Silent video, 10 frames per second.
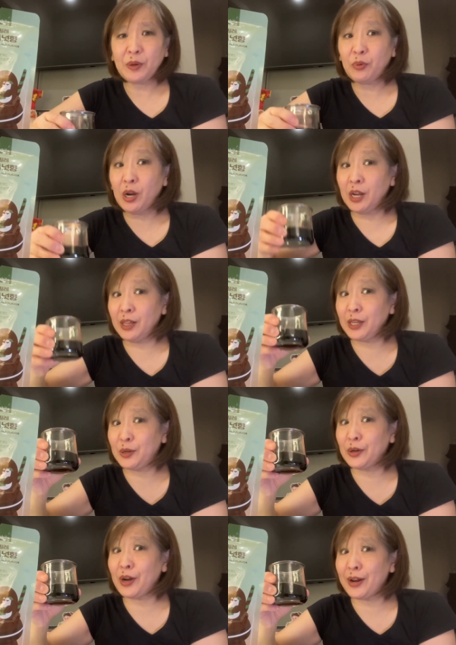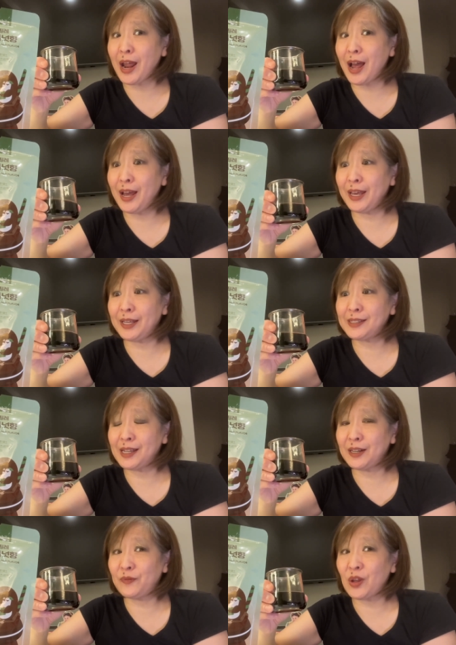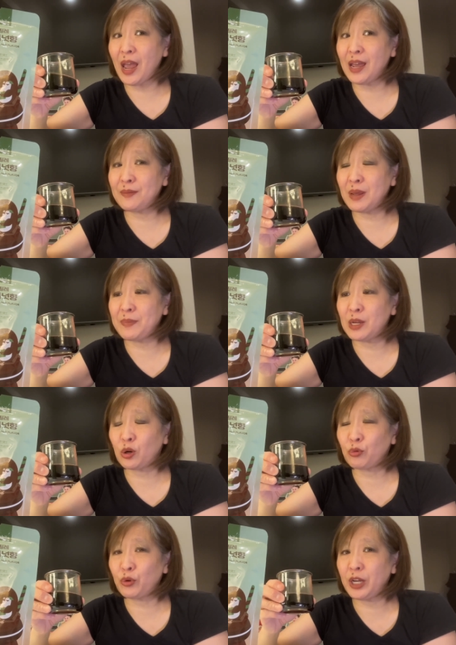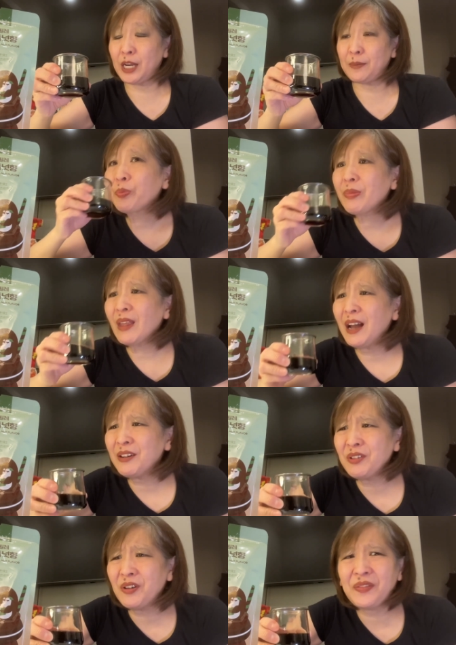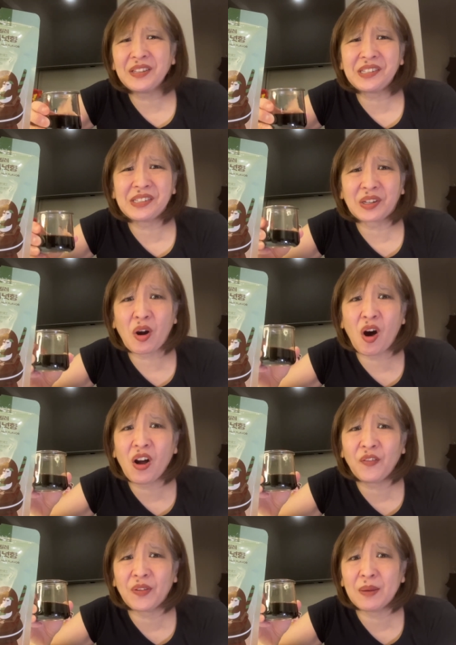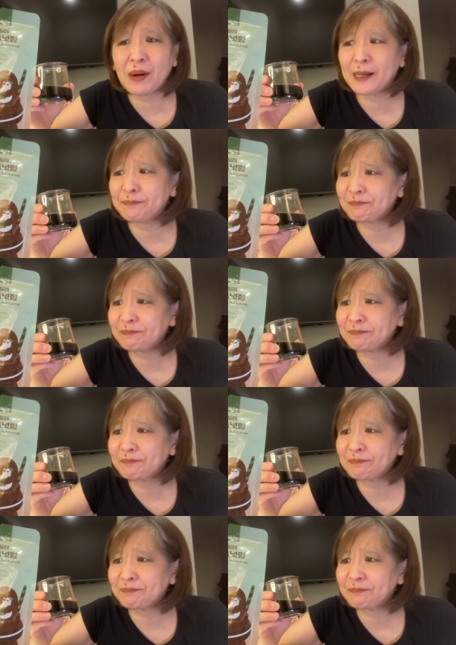really good on ice and if you add maybe cream. I don't know if this is a coffee, but